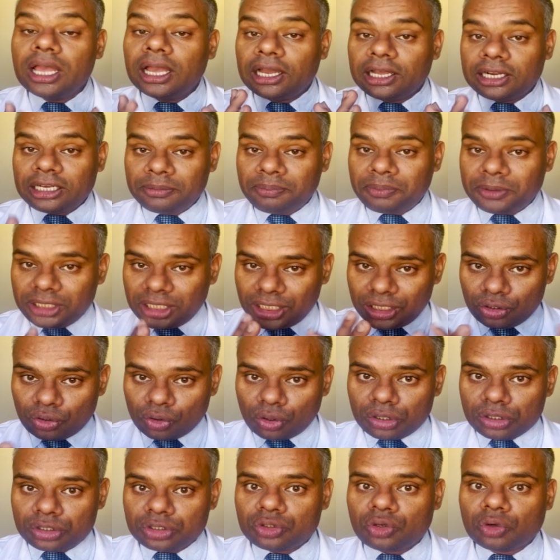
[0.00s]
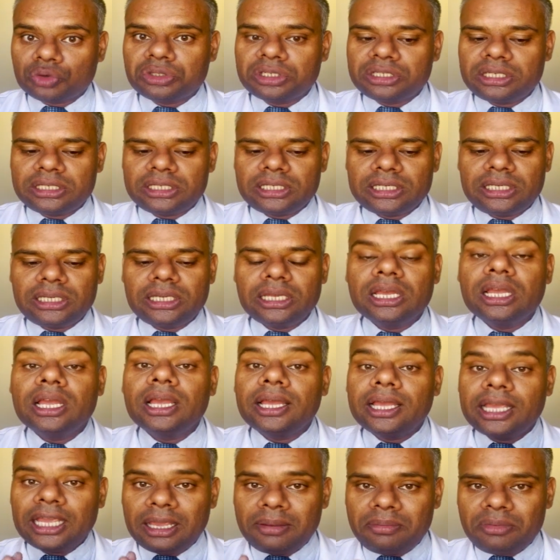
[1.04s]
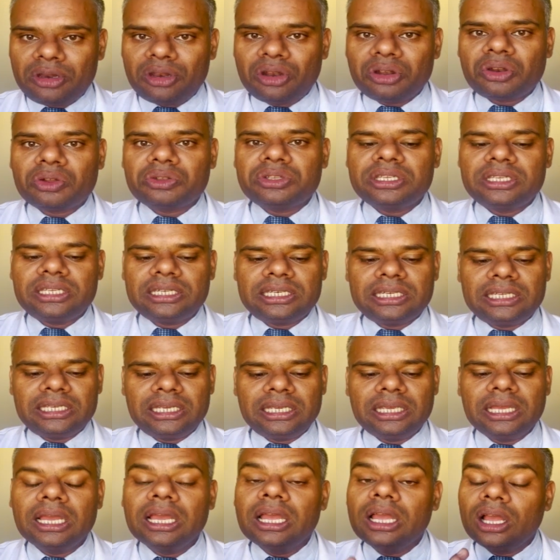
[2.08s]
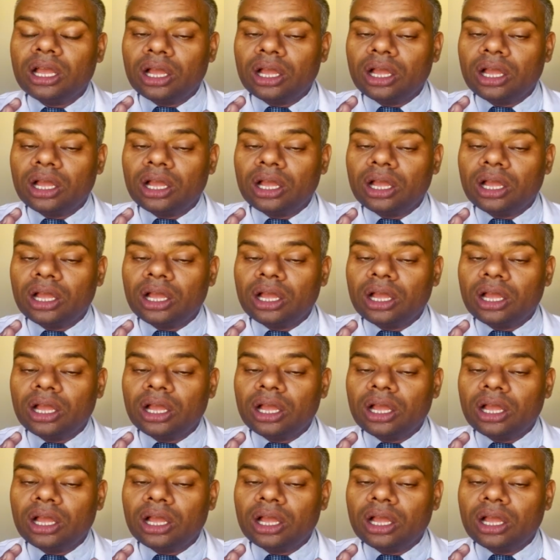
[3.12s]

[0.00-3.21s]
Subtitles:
repeated dose toxicity, immunotoxicity,